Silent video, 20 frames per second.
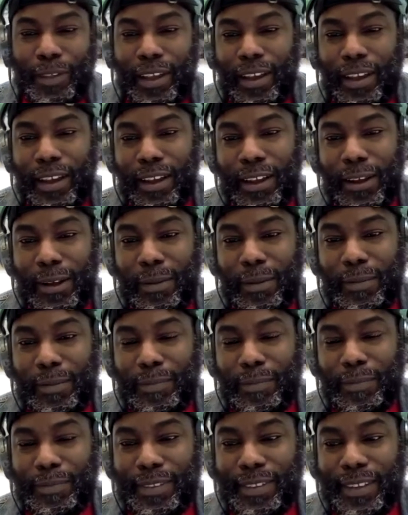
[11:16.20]
Um,
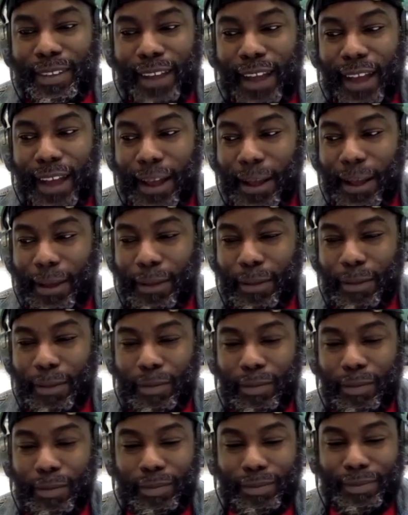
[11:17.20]

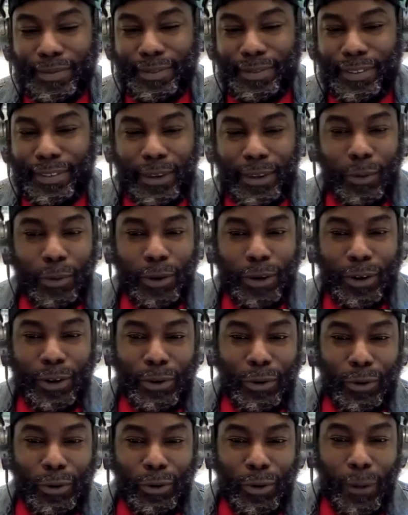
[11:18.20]
I'm someone
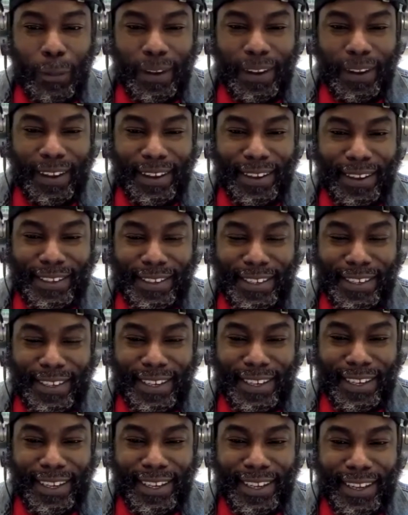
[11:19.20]
who grew up in the inner
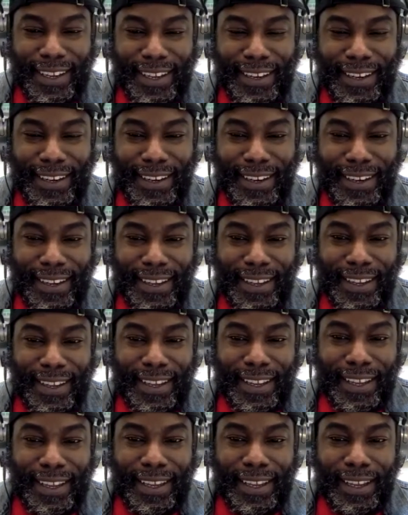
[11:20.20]
city, and
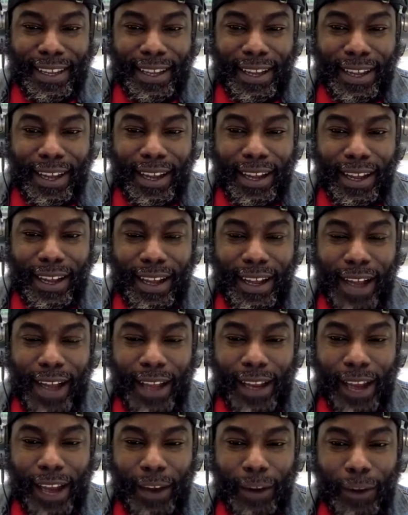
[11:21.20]
uh,
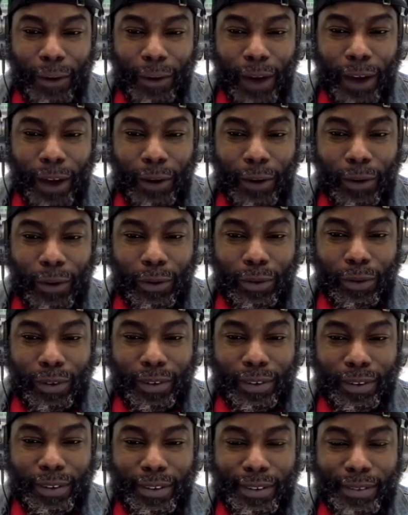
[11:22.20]
I, I don't I don't
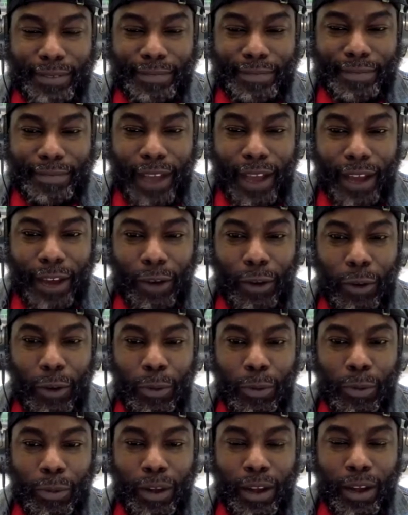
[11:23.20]
I
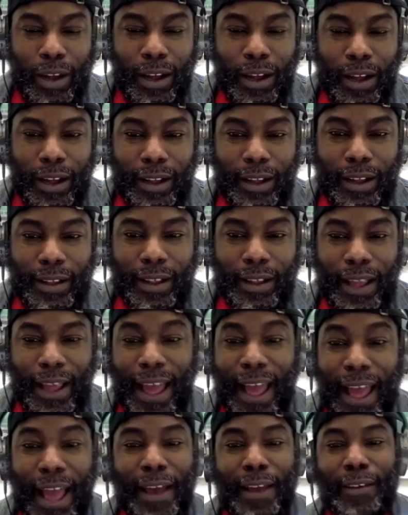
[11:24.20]
don't uh,
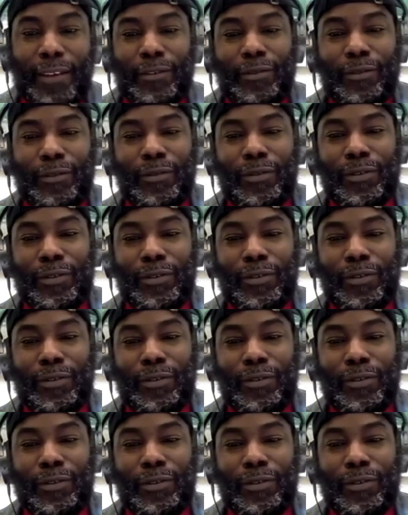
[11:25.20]
have